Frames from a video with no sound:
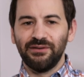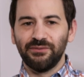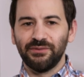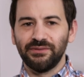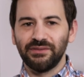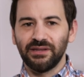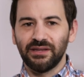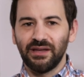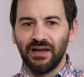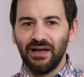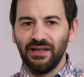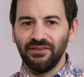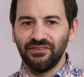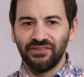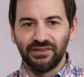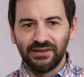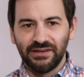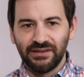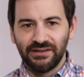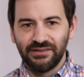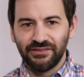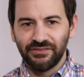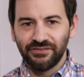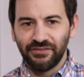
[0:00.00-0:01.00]
when the
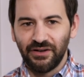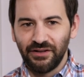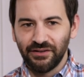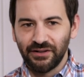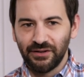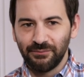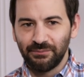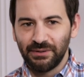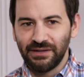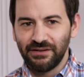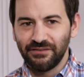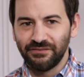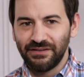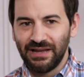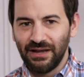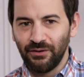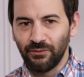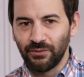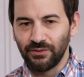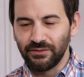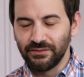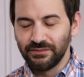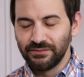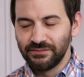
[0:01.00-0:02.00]
consonant is followed up by a
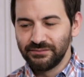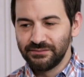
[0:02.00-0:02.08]
vowel.